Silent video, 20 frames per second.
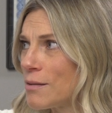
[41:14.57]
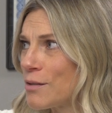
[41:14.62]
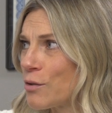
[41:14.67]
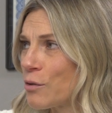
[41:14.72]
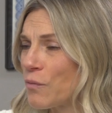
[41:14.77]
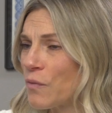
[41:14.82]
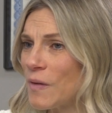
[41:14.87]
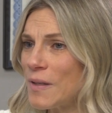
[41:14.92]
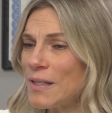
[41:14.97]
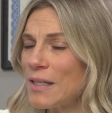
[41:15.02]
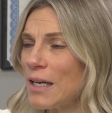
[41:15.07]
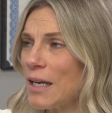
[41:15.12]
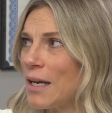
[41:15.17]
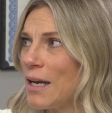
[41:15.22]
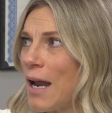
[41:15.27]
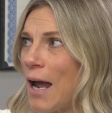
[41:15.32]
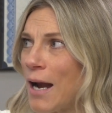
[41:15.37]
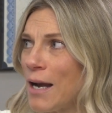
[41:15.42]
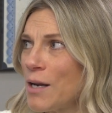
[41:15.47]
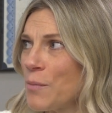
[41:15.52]
So if it's like
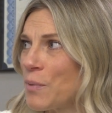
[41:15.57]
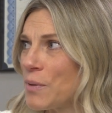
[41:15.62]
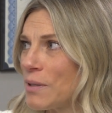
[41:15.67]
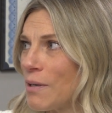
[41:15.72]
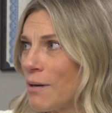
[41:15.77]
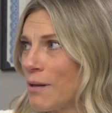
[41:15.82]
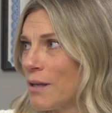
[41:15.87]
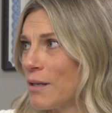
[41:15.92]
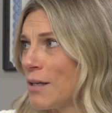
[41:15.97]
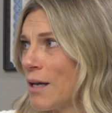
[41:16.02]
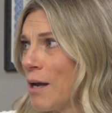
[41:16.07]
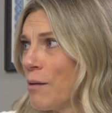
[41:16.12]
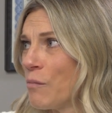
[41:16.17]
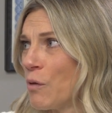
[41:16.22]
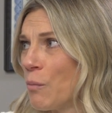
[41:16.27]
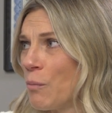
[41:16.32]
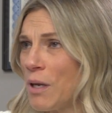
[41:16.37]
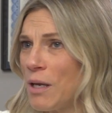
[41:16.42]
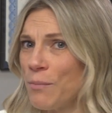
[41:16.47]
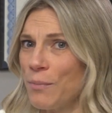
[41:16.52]
90% of the time
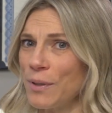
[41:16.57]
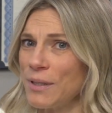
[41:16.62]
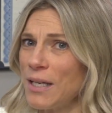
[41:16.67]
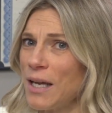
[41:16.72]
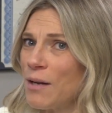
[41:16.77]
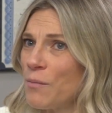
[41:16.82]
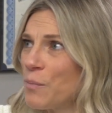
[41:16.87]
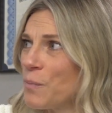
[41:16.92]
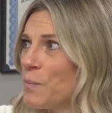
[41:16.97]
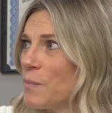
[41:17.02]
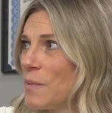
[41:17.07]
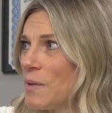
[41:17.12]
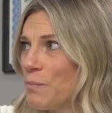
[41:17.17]
they're mean, but 10%